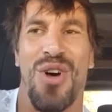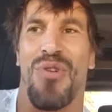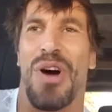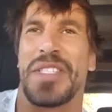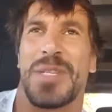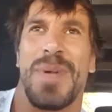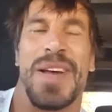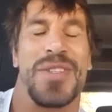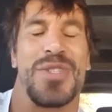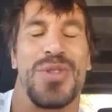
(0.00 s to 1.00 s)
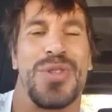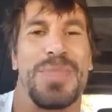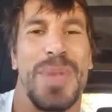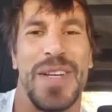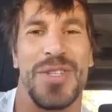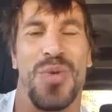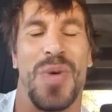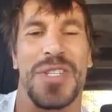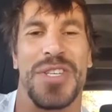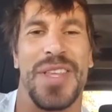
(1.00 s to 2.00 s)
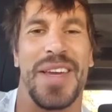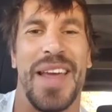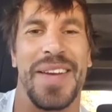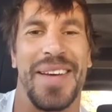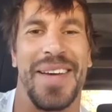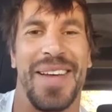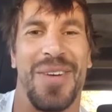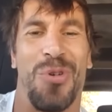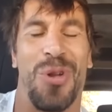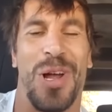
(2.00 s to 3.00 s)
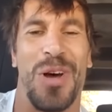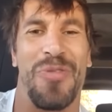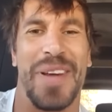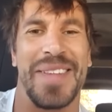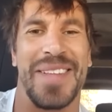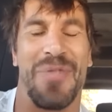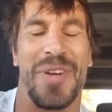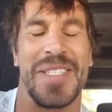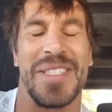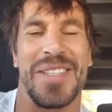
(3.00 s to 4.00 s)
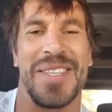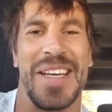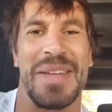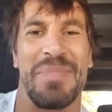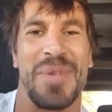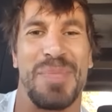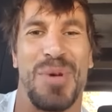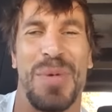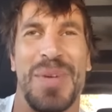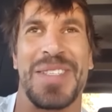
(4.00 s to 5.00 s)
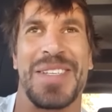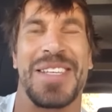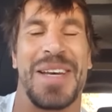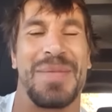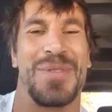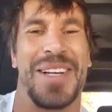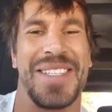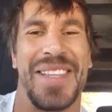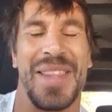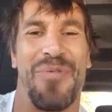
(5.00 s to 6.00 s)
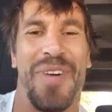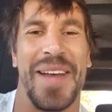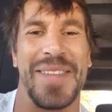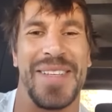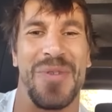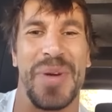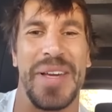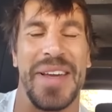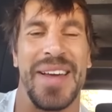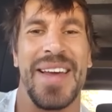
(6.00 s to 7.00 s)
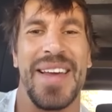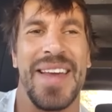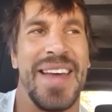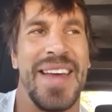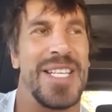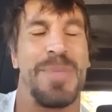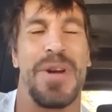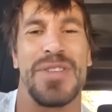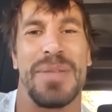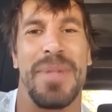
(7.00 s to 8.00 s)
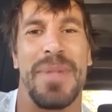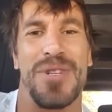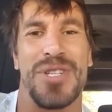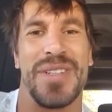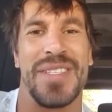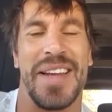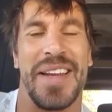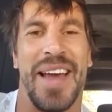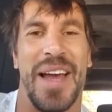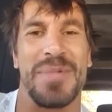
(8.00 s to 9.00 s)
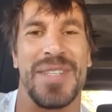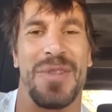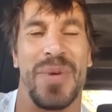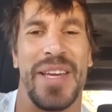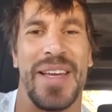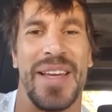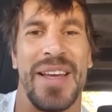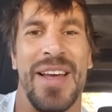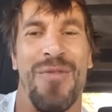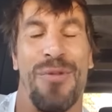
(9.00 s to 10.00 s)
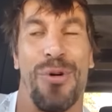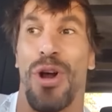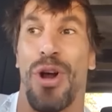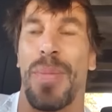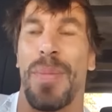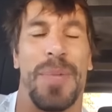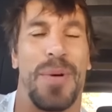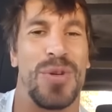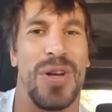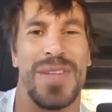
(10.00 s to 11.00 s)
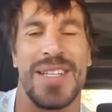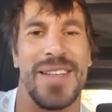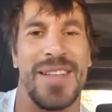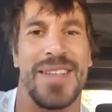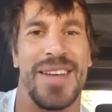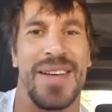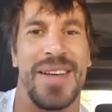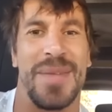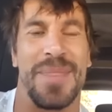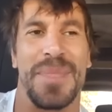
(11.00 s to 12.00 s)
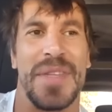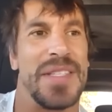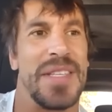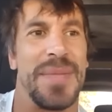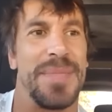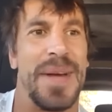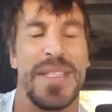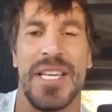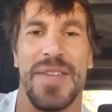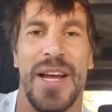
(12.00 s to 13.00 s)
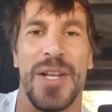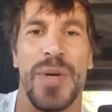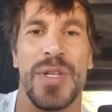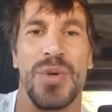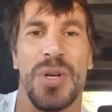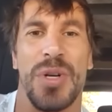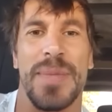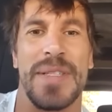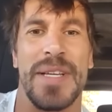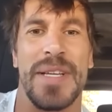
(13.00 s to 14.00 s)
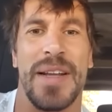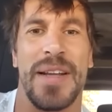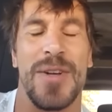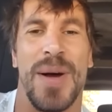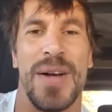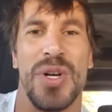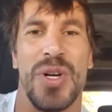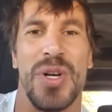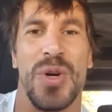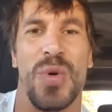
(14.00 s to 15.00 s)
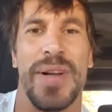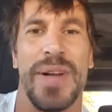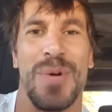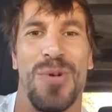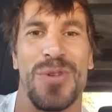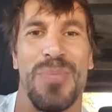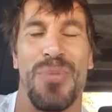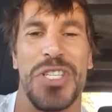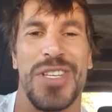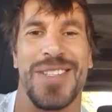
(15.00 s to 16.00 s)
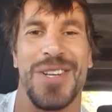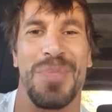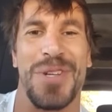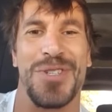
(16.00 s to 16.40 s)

For us it's a place to watch it again uh, all over it. I think it's the same. It probably means the same to us and the fans. So we experience emotions and games that we forgot about because obviously it's a it's a seven eight week tournament and it goes by so quickly because the pressure is so much.